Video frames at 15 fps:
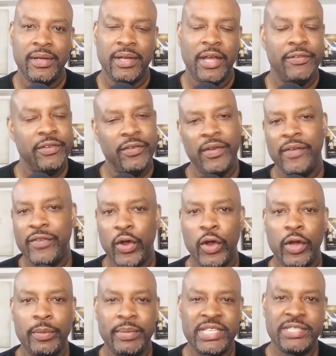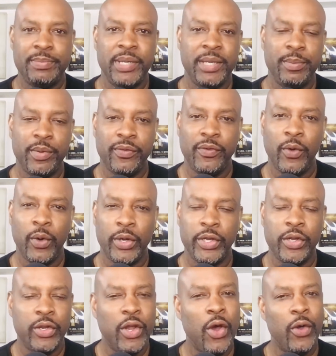If you've ever heard me speak before,
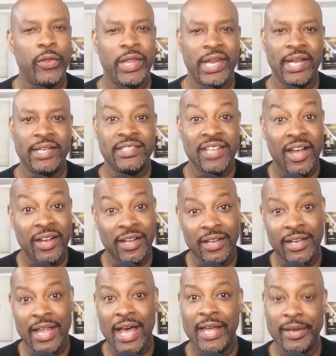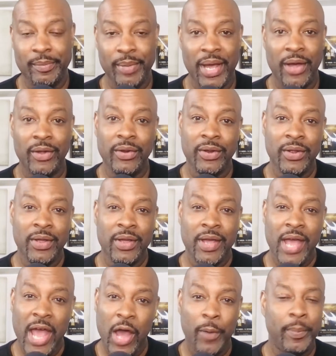you know that I talk a lot about
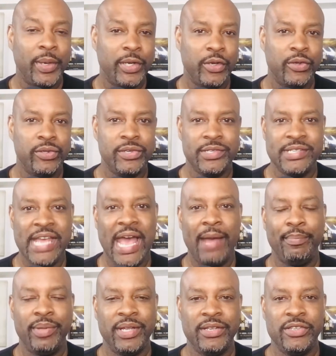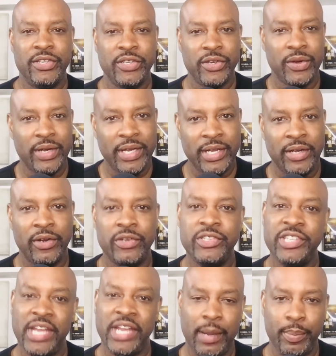helping you to tap into your inner
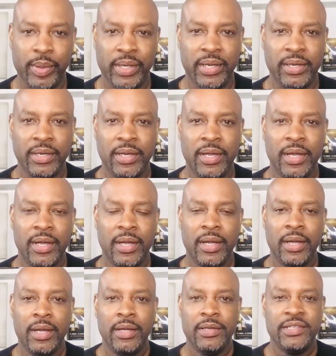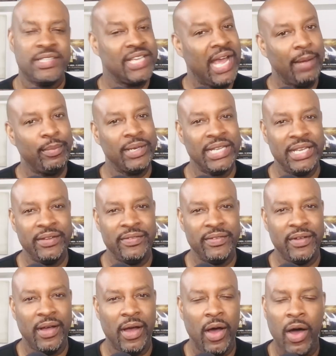champion. See, I believe
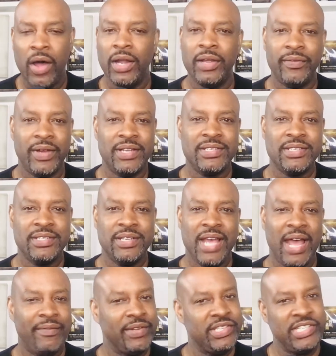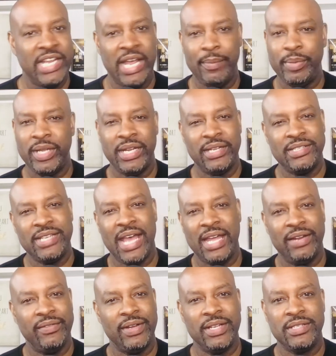all of us have a champion inside
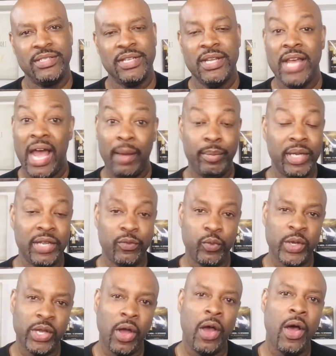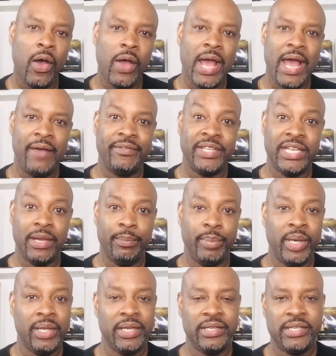of us. I believe we all have the
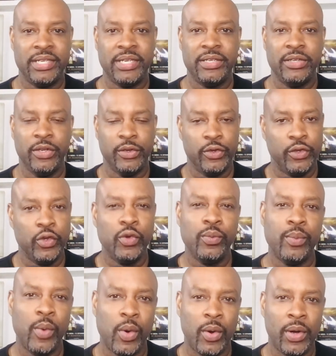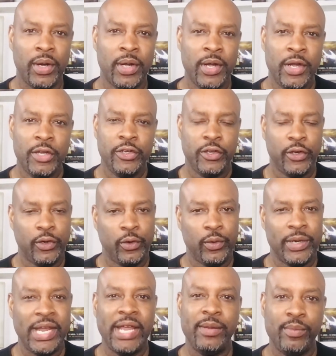ability to do more, to
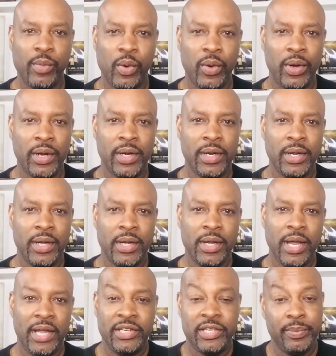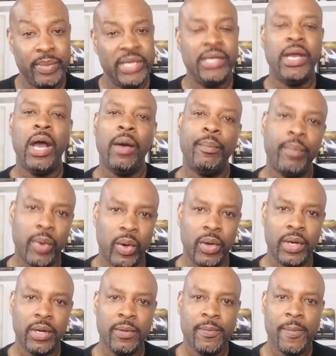create more, and to become
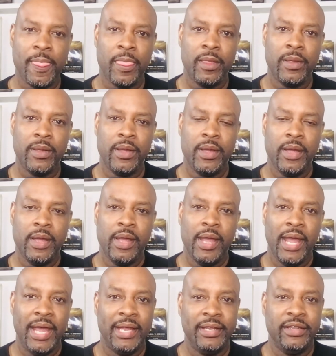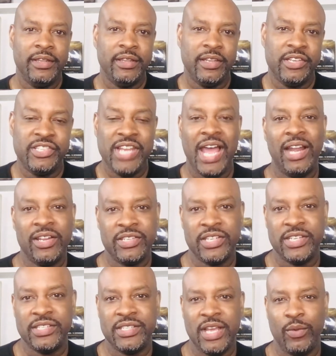more. And the challenge
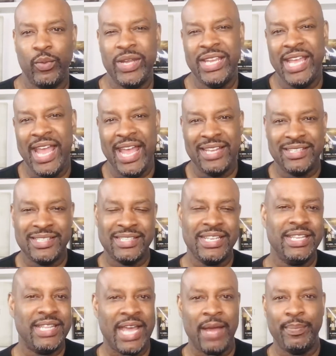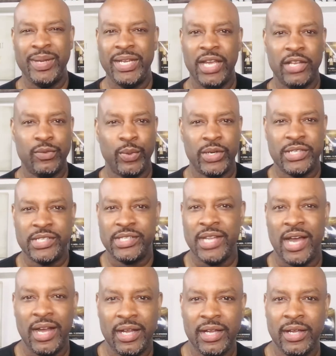is that we can't see that because we're
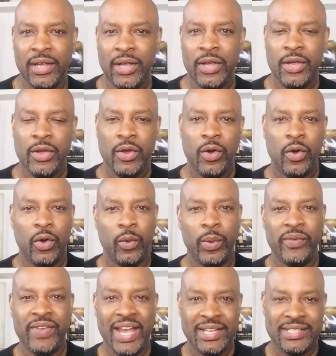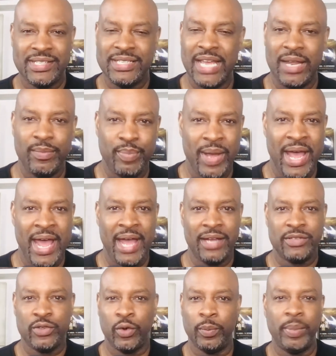stuck or we've had
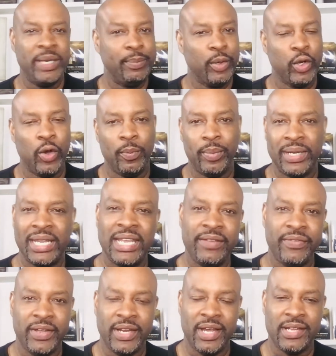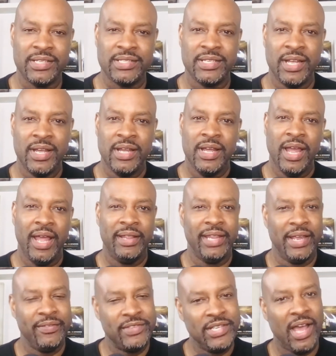setbacks or people don't believe in us and
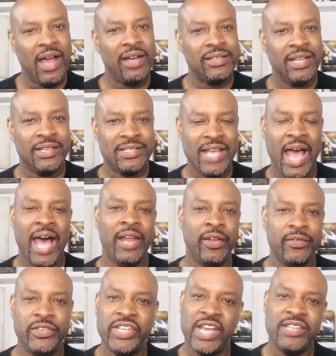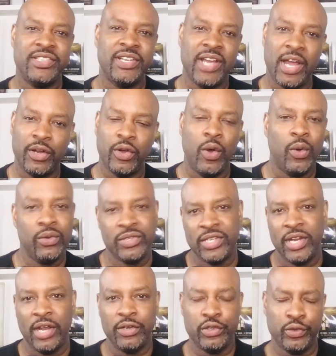they've talked us out of chasing our goals
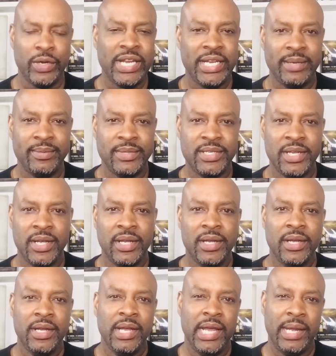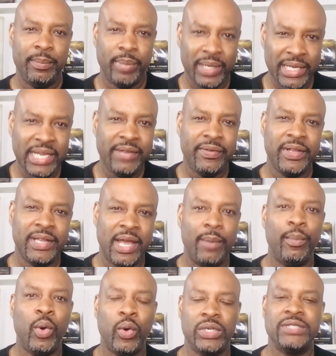and our dreams and believing that
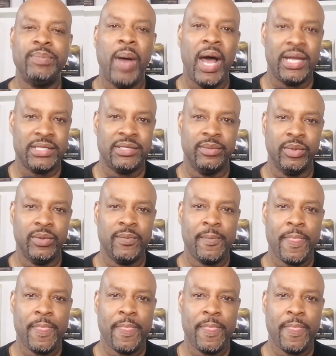more is possible.